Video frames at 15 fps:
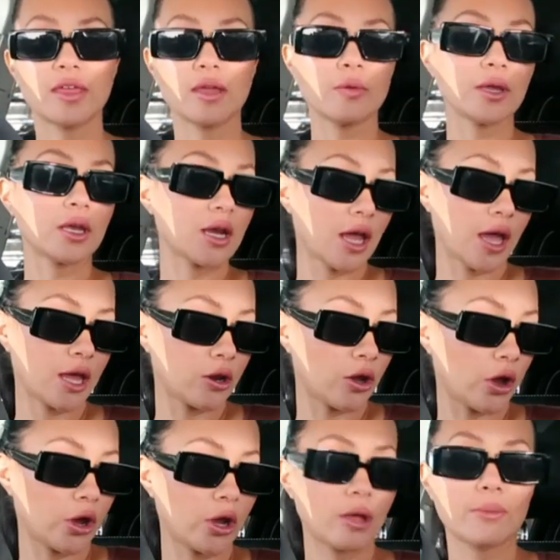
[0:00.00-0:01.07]
think we're gonna head
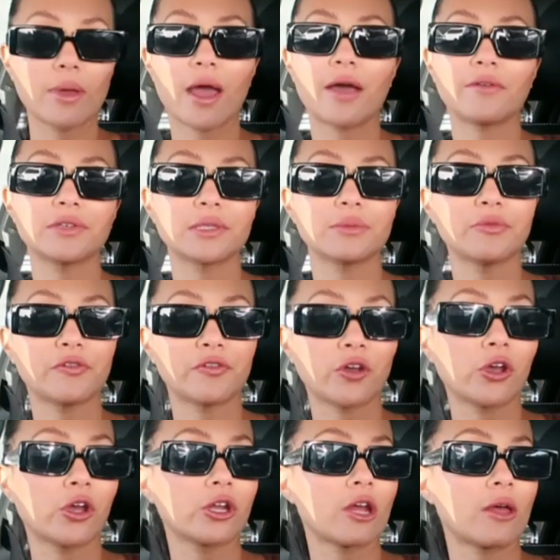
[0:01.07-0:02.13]
home, have some
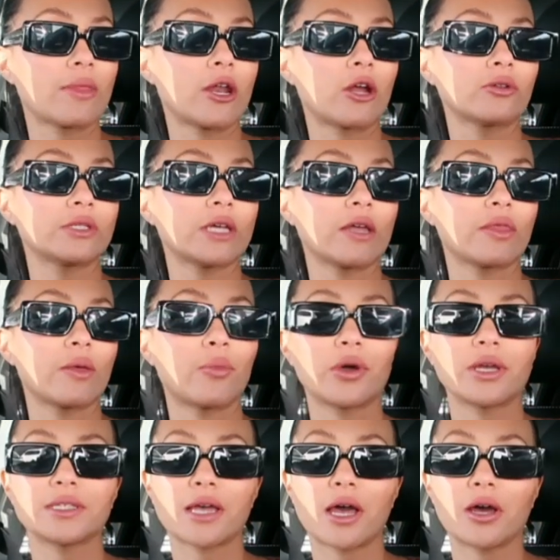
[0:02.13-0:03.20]
food, and then I'll take the
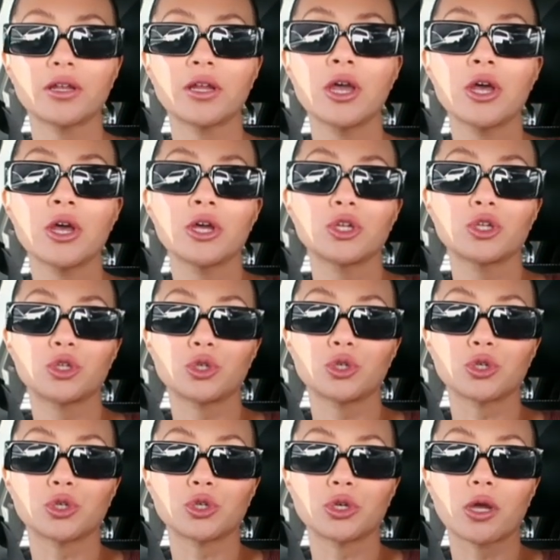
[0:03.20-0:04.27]
boys out
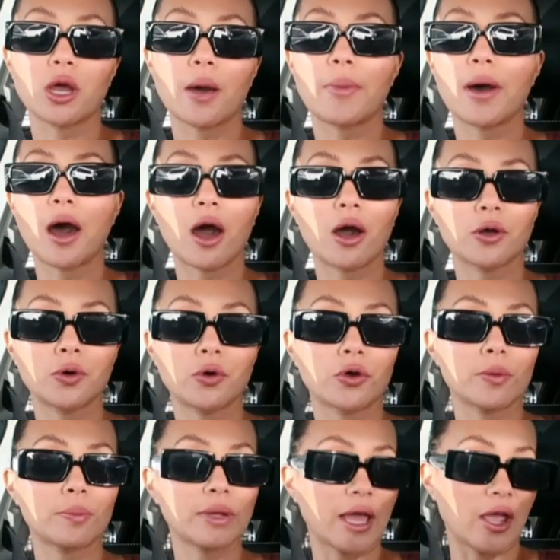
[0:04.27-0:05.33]
to a park
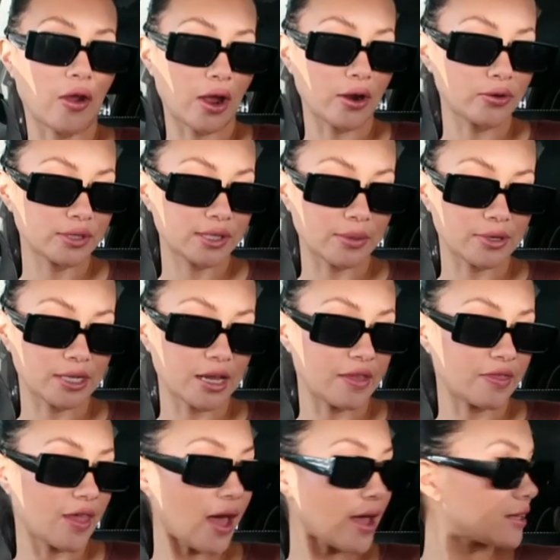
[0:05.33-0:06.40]
or a playground or something
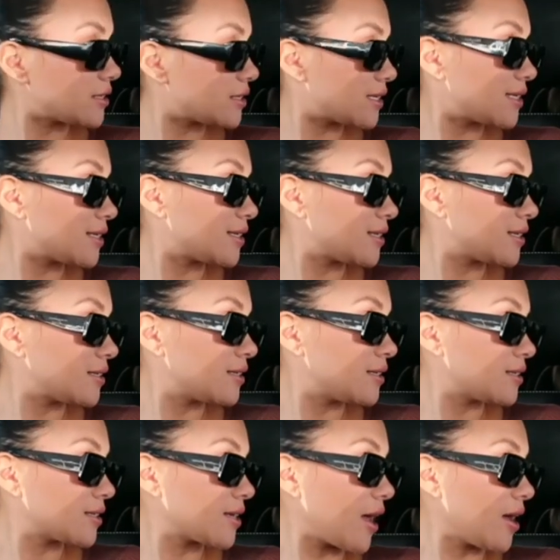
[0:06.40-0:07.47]
like that.
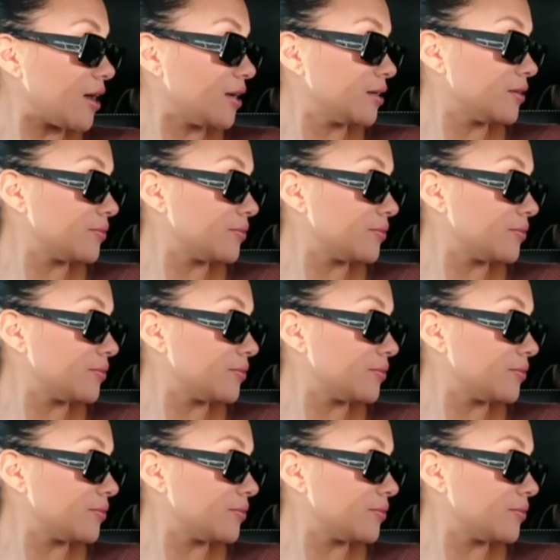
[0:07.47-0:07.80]
Yeah?